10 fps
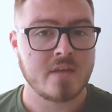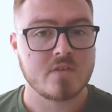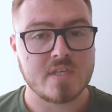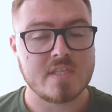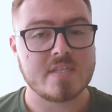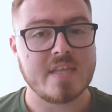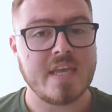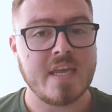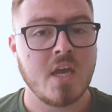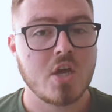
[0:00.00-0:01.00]
So this is
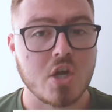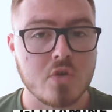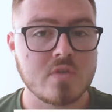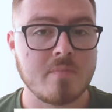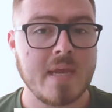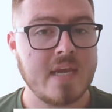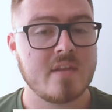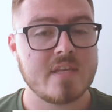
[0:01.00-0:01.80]
the glutamine,